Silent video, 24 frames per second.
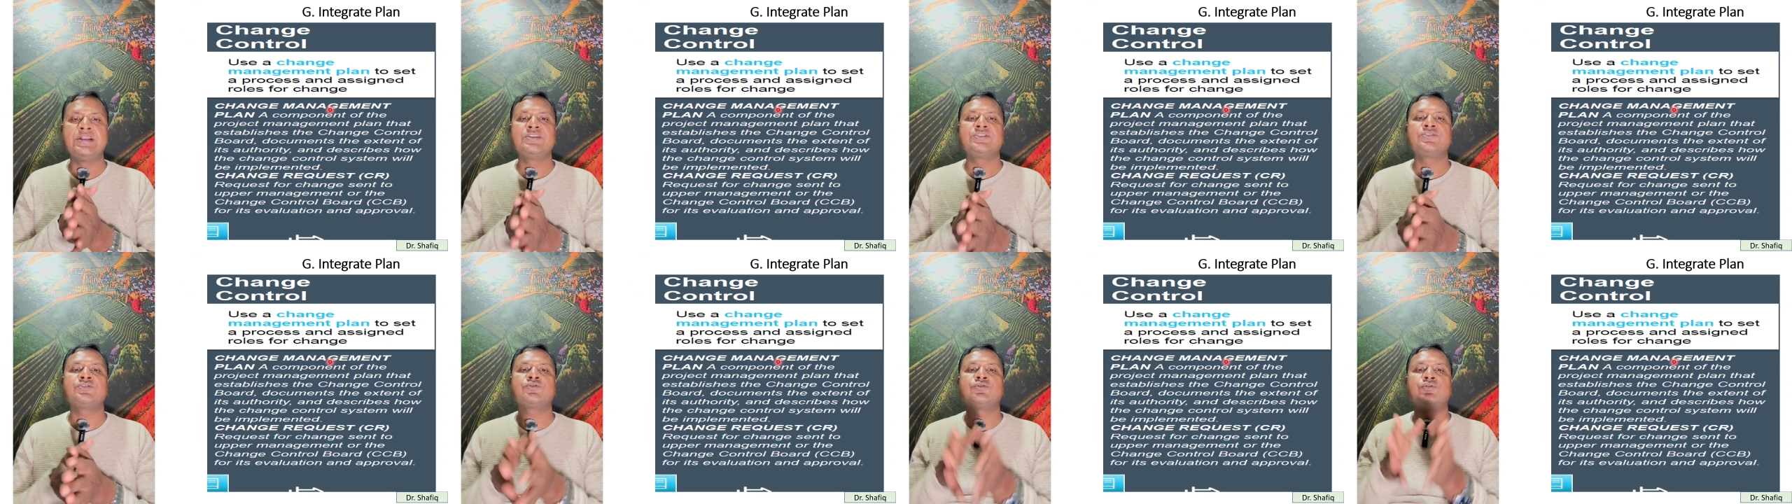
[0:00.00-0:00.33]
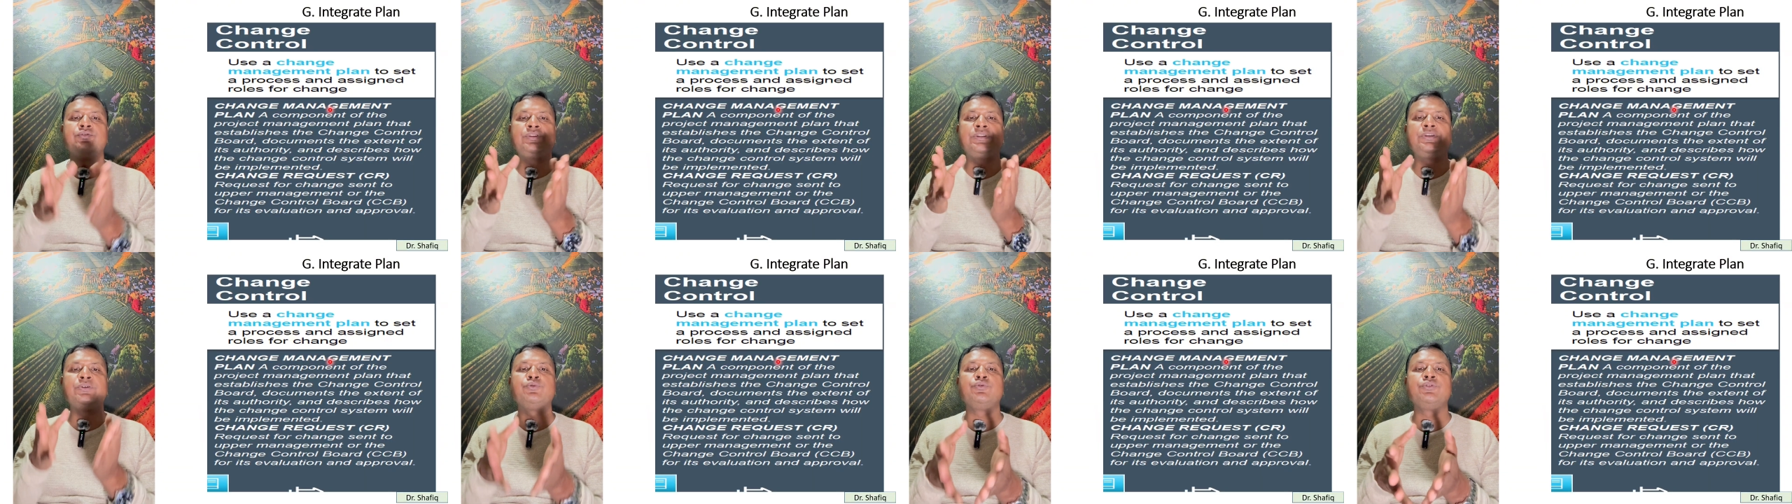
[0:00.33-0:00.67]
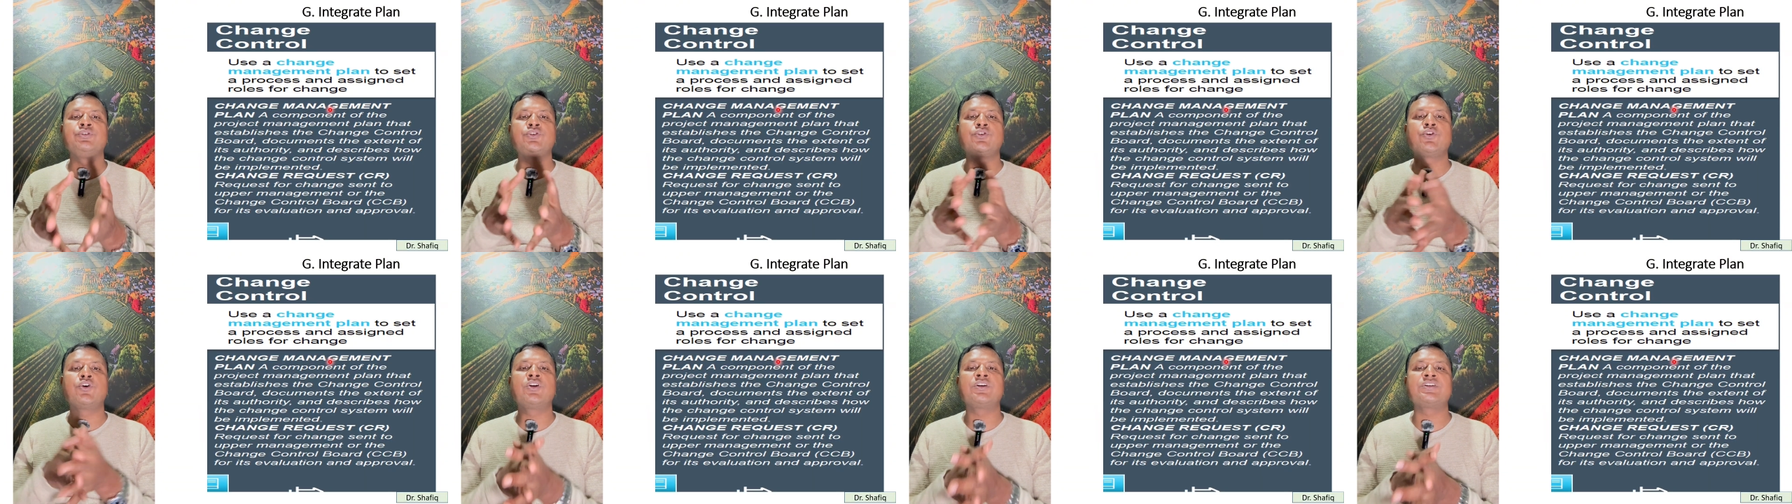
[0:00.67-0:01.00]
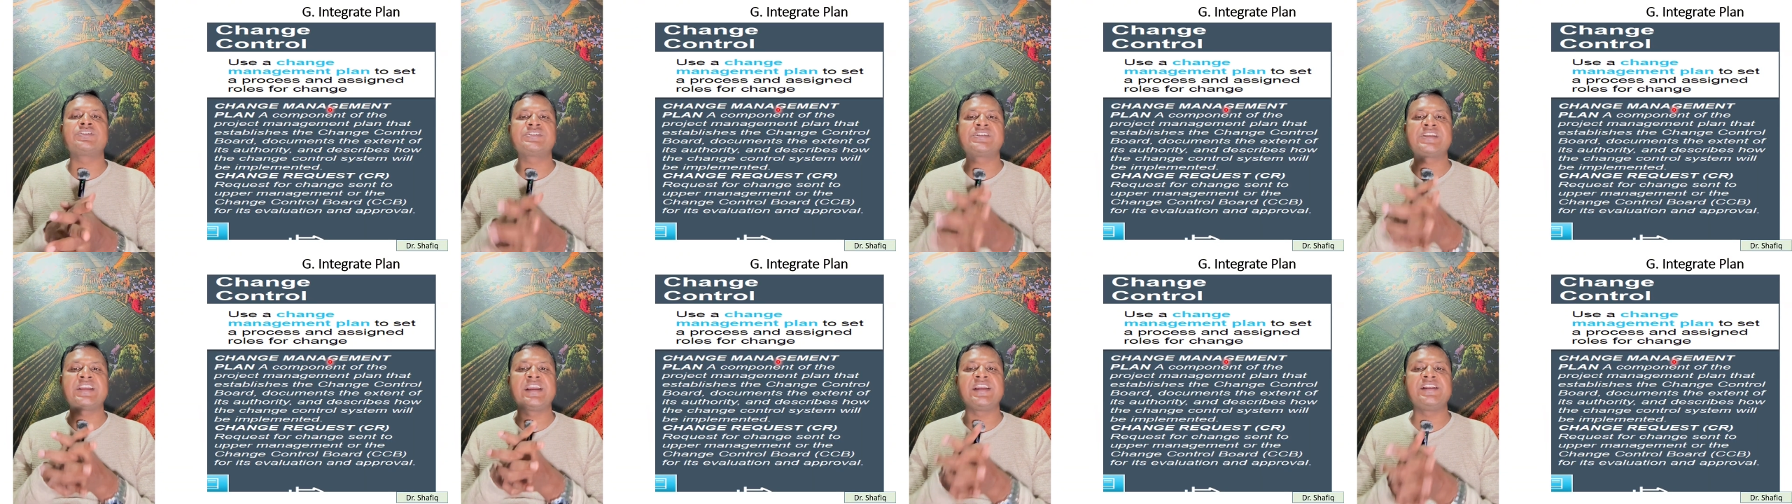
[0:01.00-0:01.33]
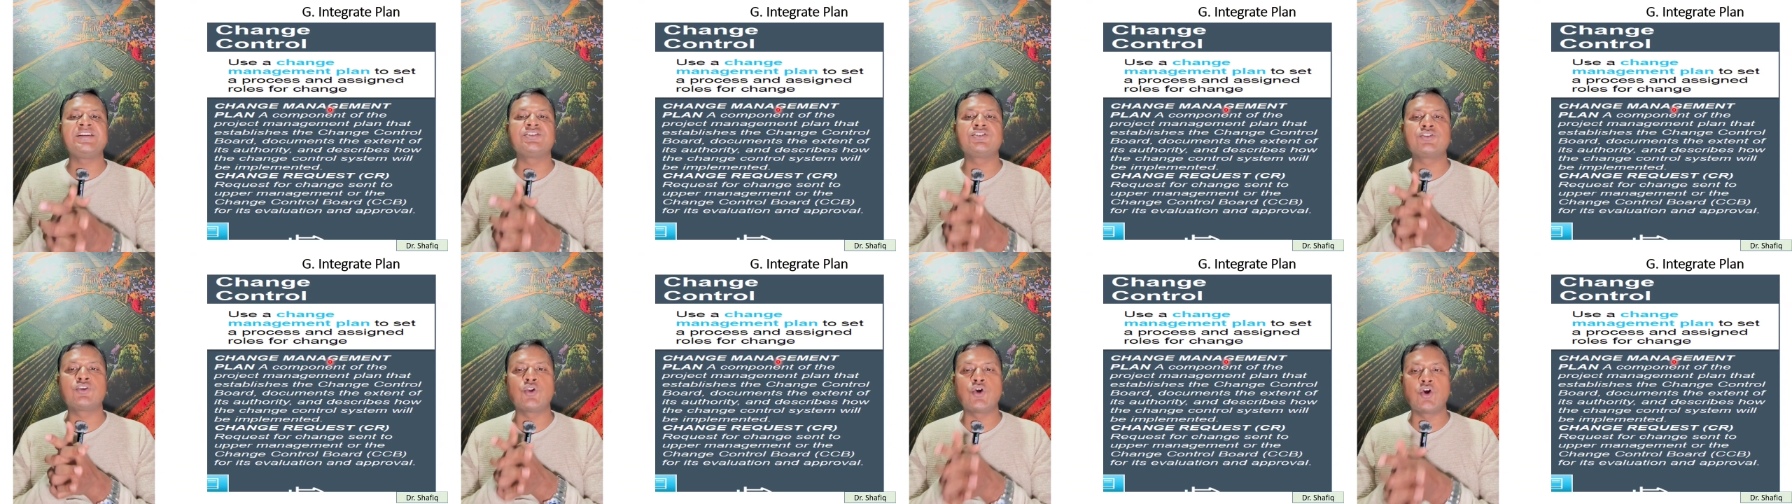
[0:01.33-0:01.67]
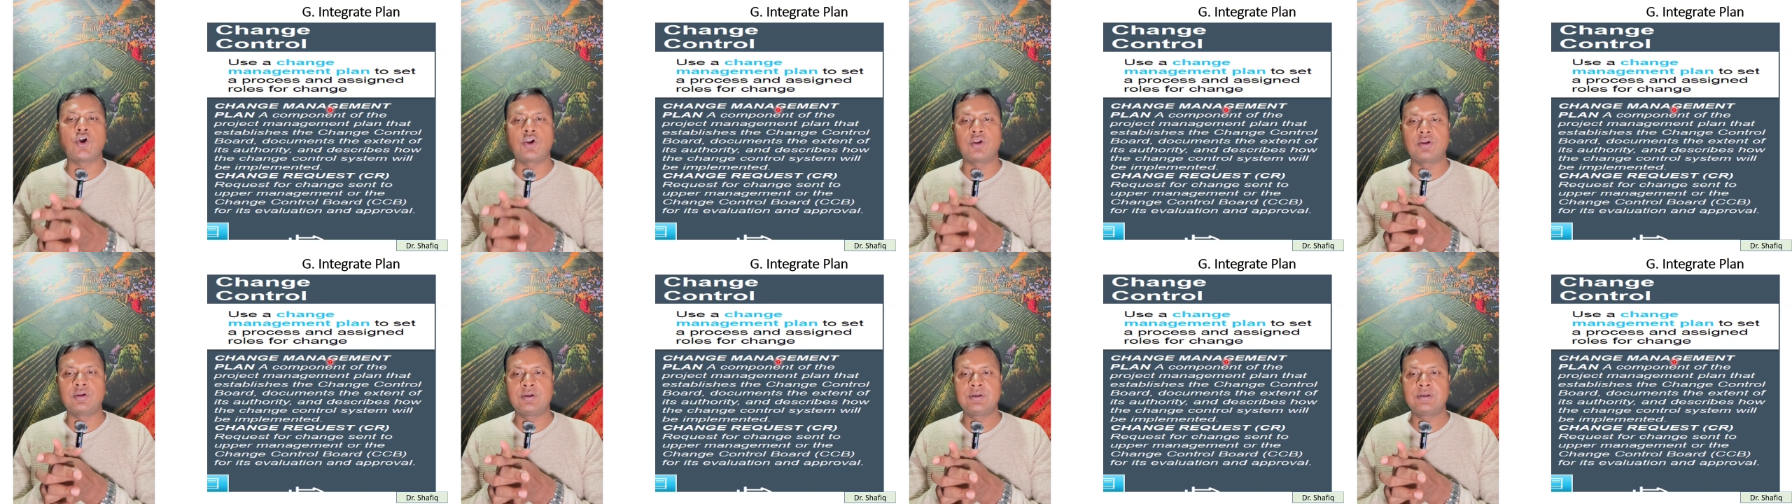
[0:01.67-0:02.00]
So we call change
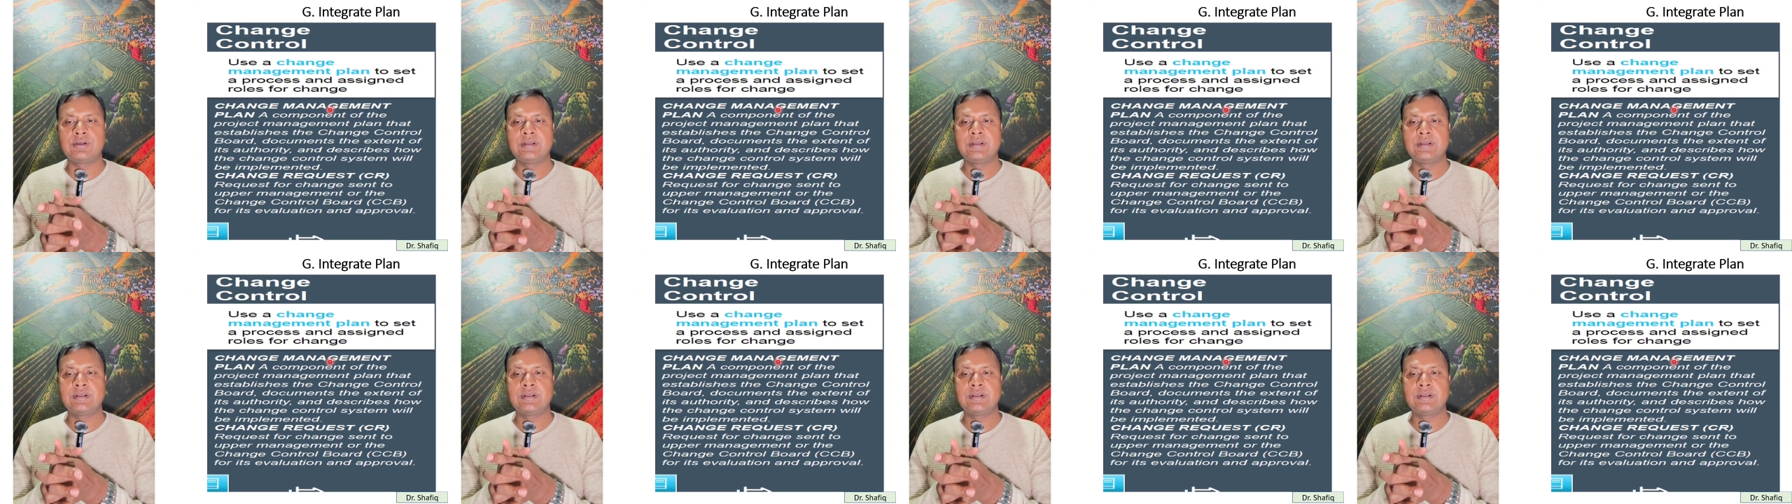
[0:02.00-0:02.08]
log.